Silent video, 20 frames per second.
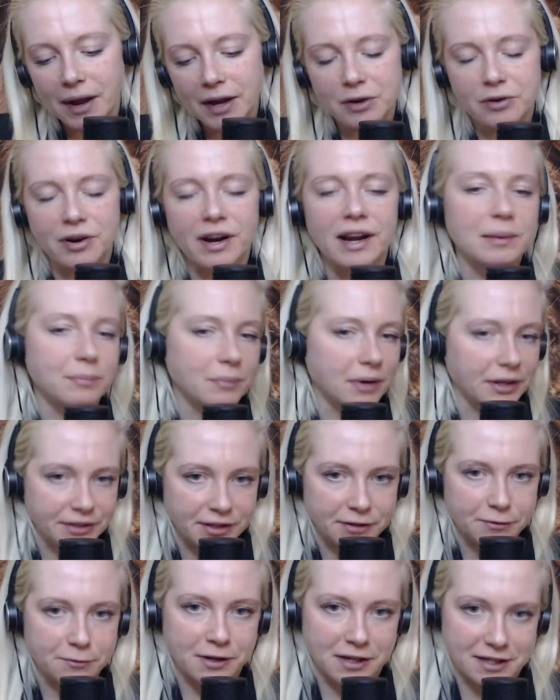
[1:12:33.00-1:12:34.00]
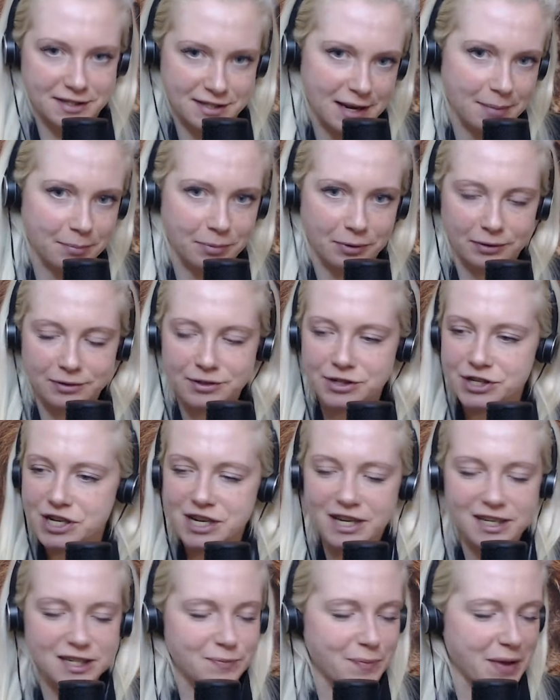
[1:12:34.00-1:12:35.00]
my grandmother, for example,
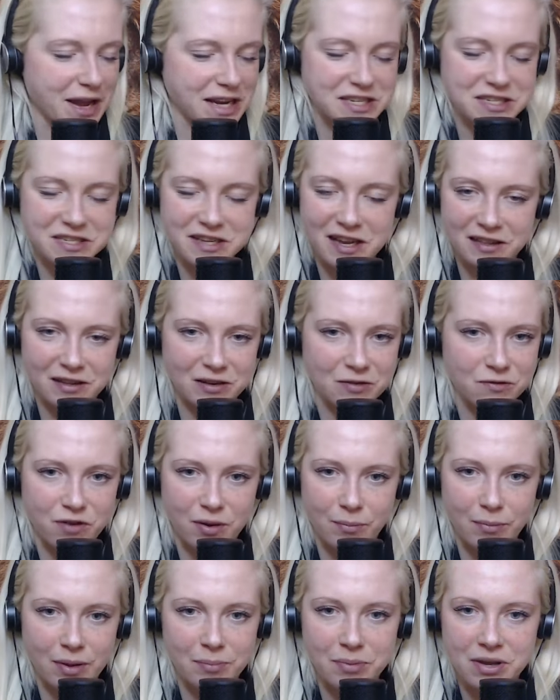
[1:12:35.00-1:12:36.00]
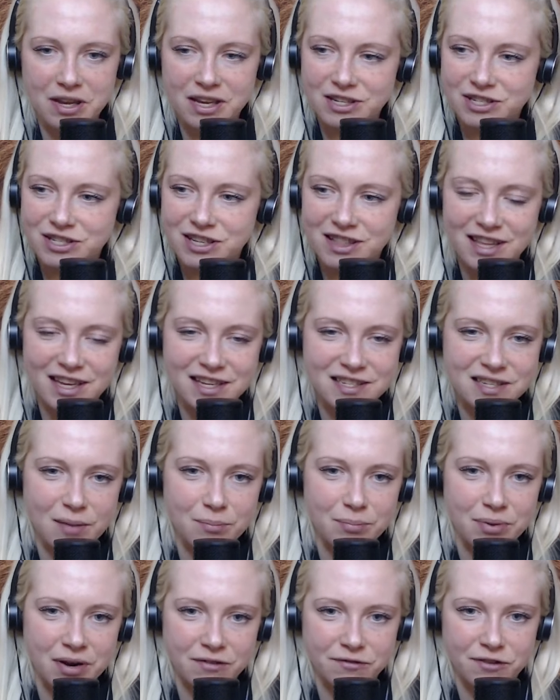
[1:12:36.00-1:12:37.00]
she expects nothing from me because she thinks
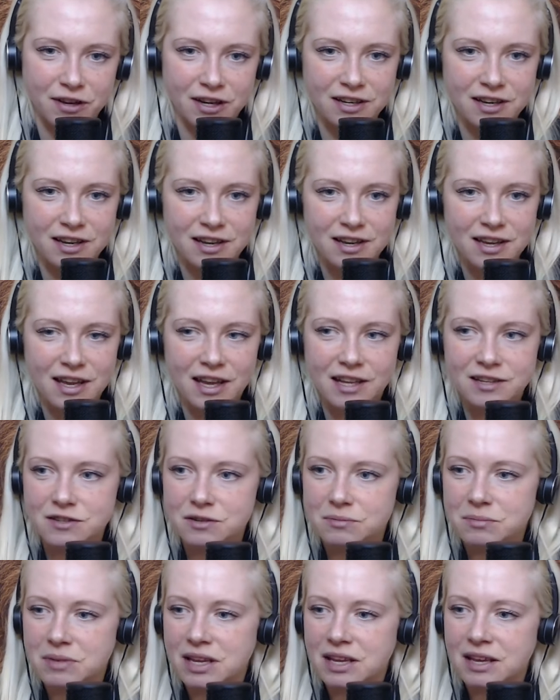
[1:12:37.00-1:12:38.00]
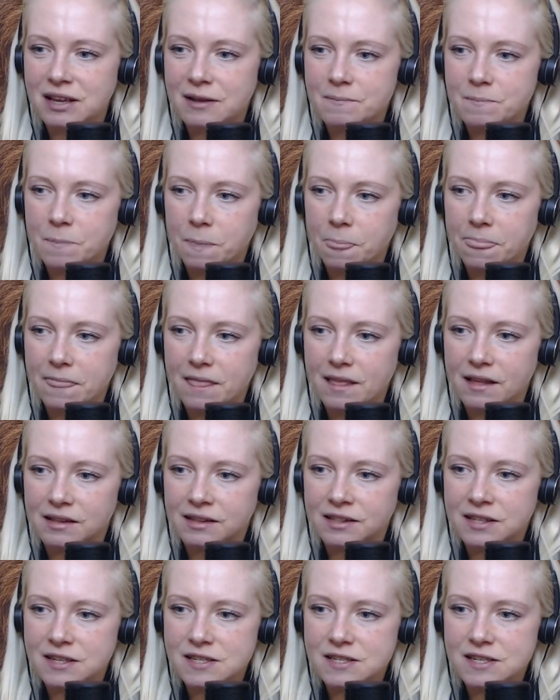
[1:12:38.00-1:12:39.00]
I'm perfect. And to me,
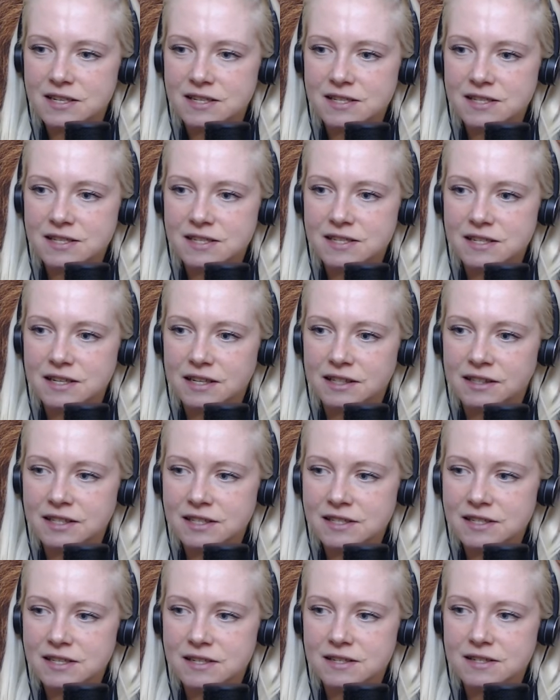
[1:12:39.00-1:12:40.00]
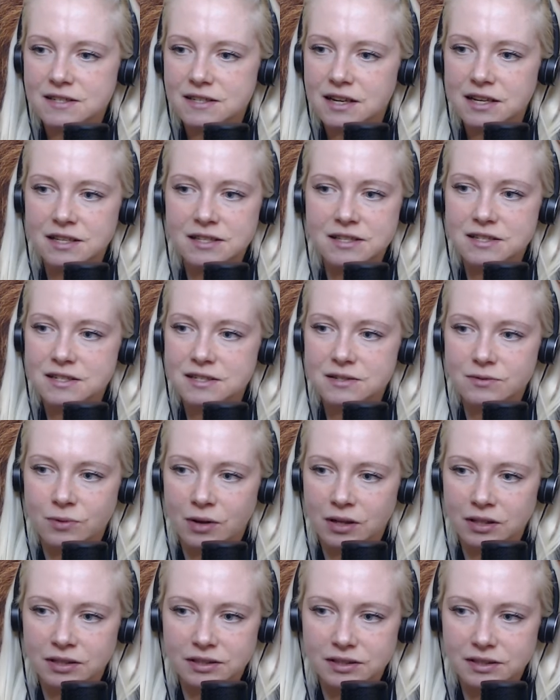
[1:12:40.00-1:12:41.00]
this is this is it's
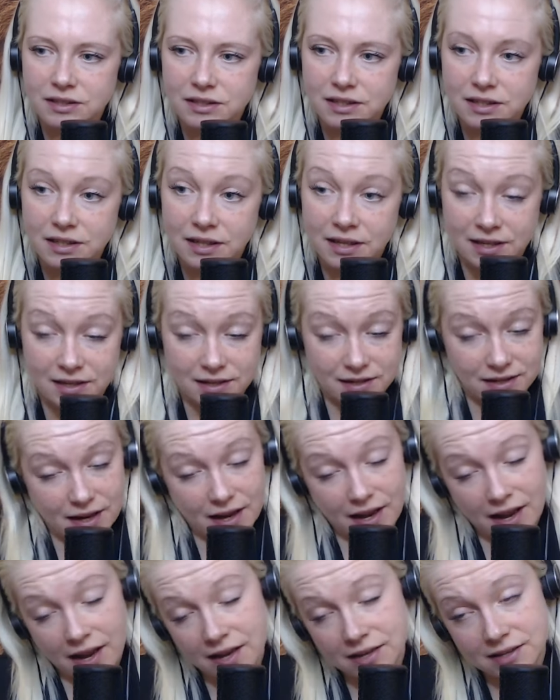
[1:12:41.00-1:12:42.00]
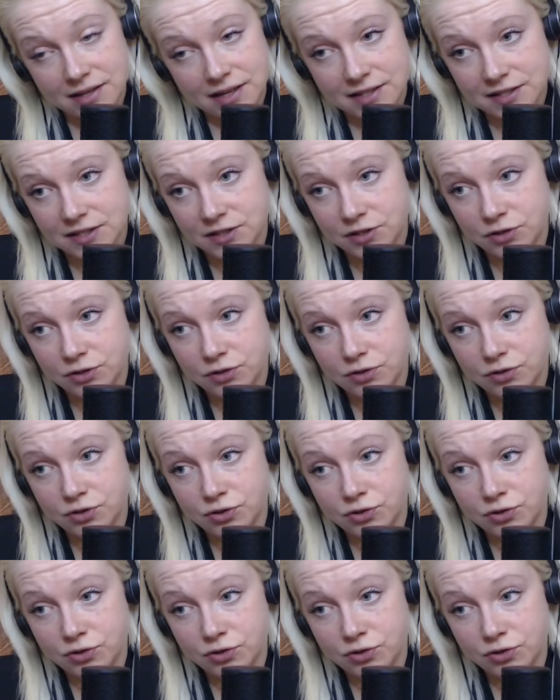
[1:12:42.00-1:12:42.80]
well, it, it it's